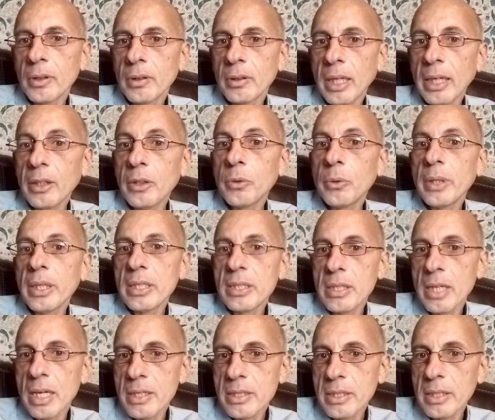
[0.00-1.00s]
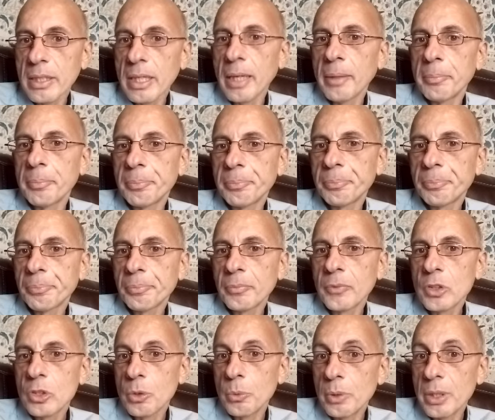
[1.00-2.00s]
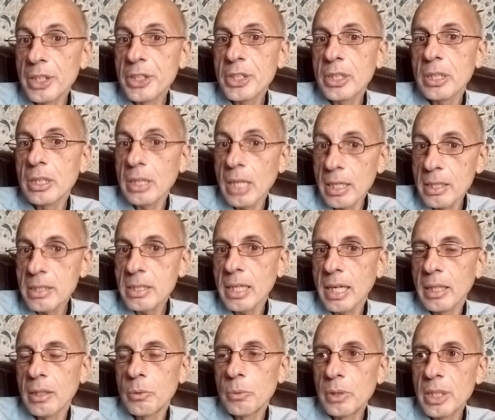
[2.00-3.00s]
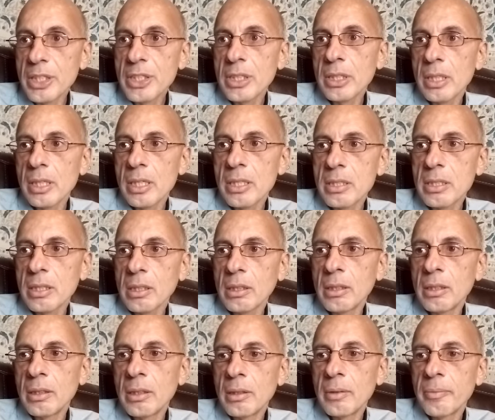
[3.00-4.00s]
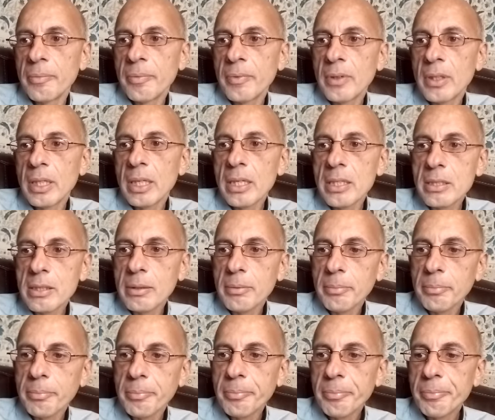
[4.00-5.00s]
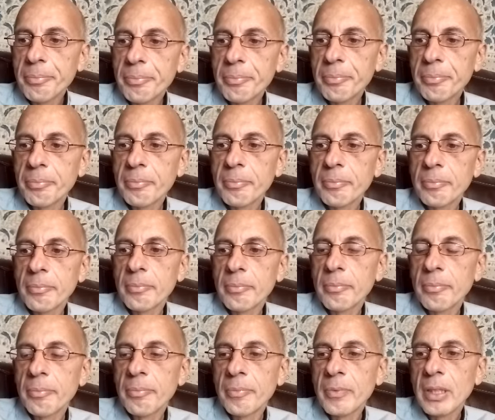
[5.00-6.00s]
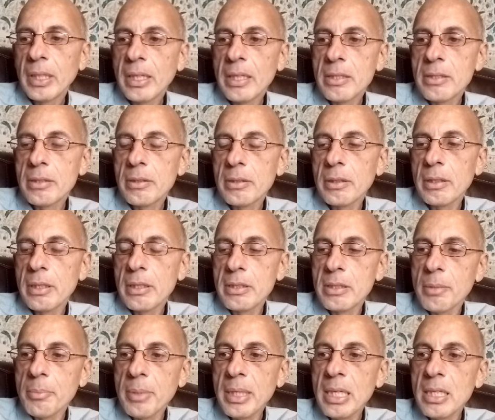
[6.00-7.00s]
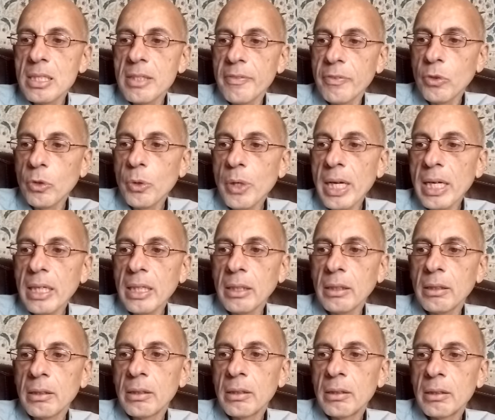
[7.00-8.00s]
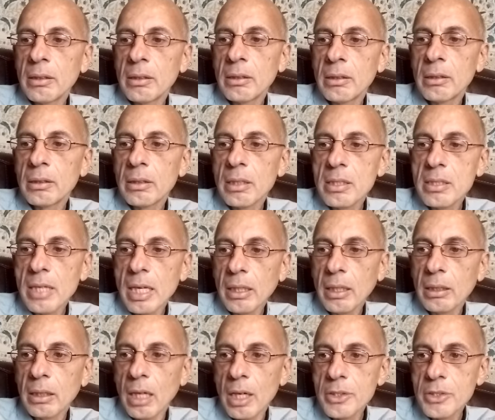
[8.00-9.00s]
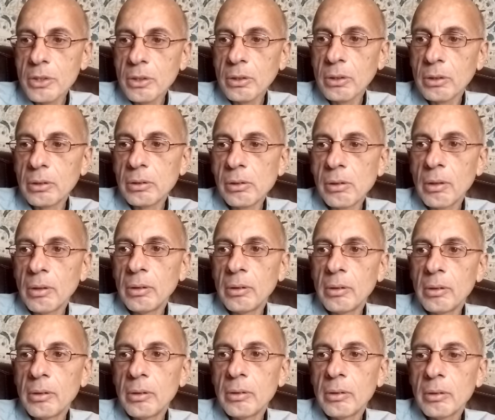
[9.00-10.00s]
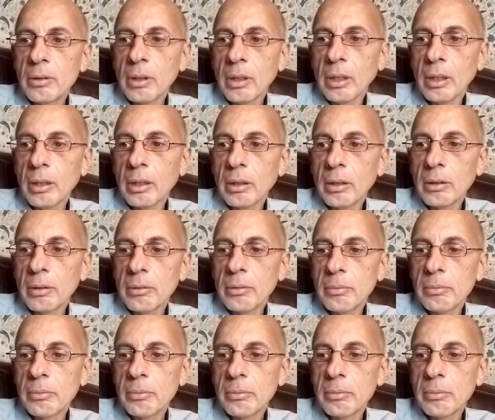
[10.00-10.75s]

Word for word: That creates the us and them. So religion does that. Religion is the is the is is the means of creating the psychological uh,